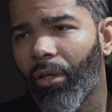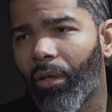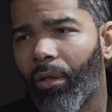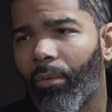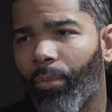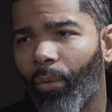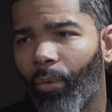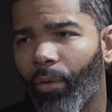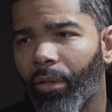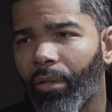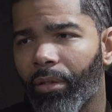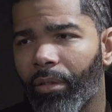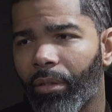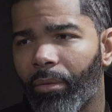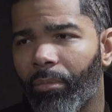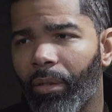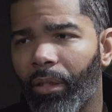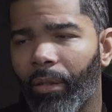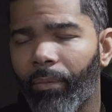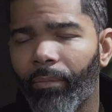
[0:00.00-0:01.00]
are important
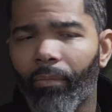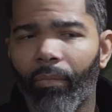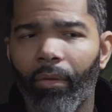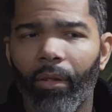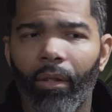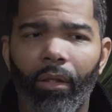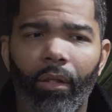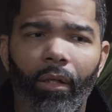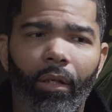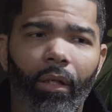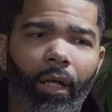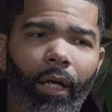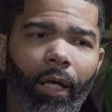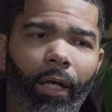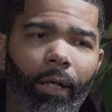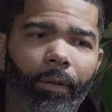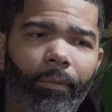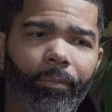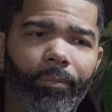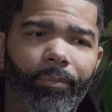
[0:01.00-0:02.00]
to me,
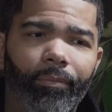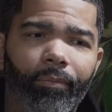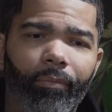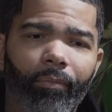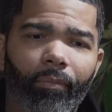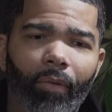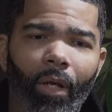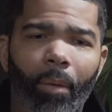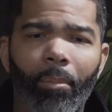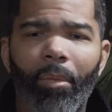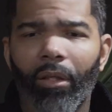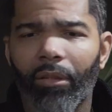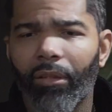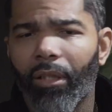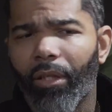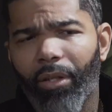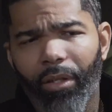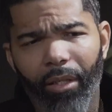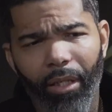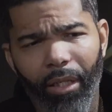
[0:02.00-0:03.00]
amongst
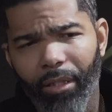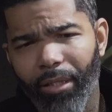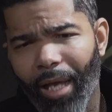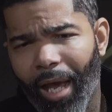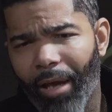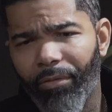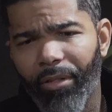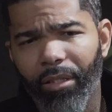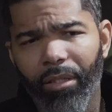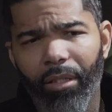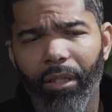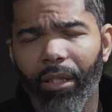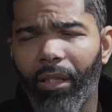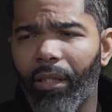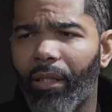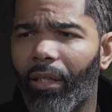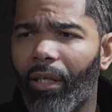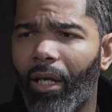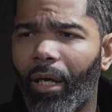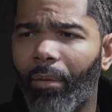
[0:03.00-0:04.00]
other things. Obviously,
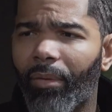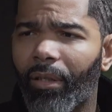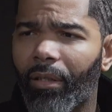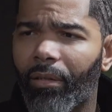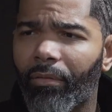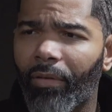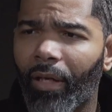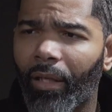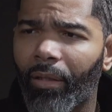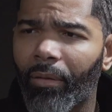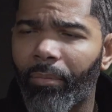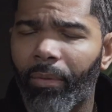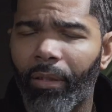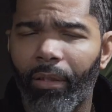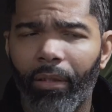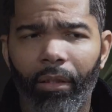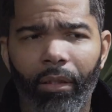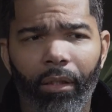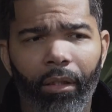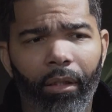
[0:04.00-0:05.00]
economic development.
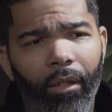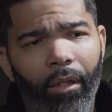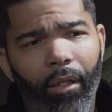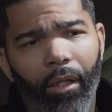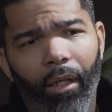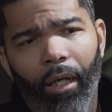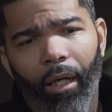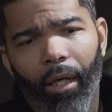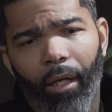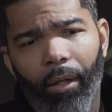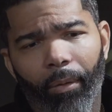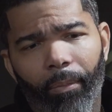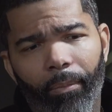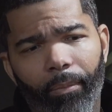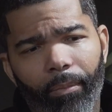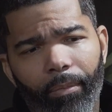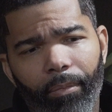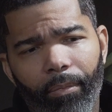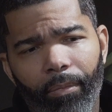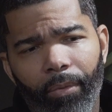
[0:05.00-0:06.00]

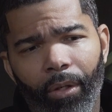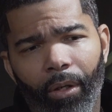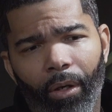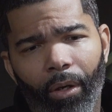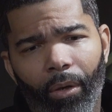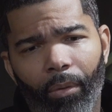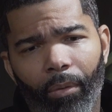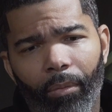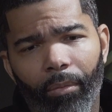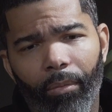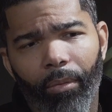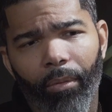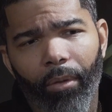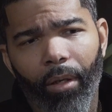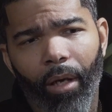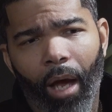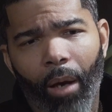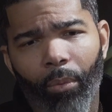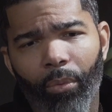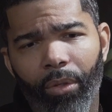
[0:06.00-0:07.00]

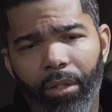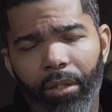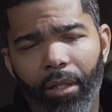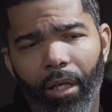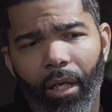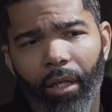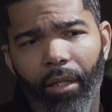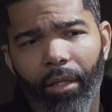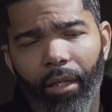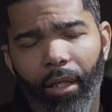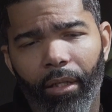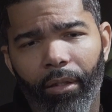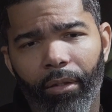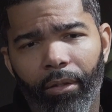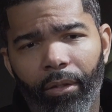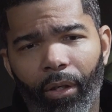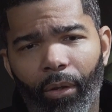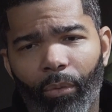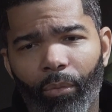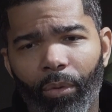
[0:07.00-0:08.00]
I would say that,
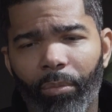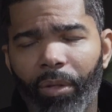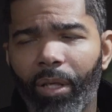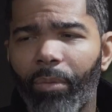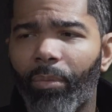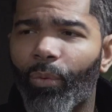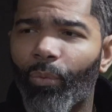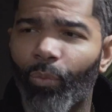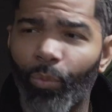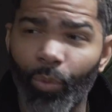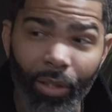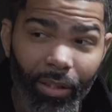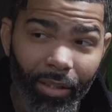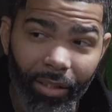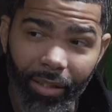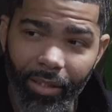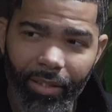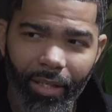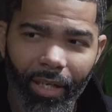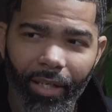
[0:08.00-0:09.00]
when people
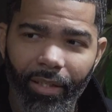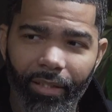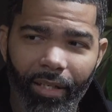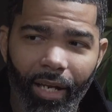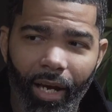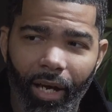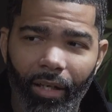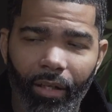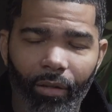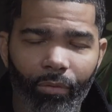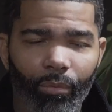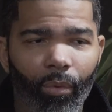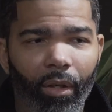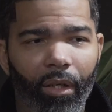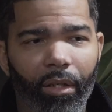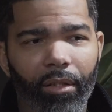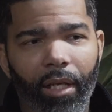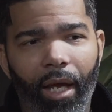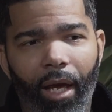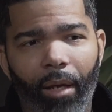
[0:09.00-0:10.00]
really take stock of what
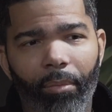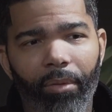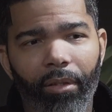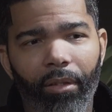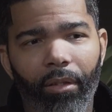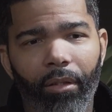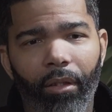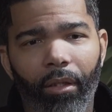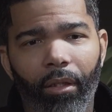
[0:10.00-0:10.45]
has happened,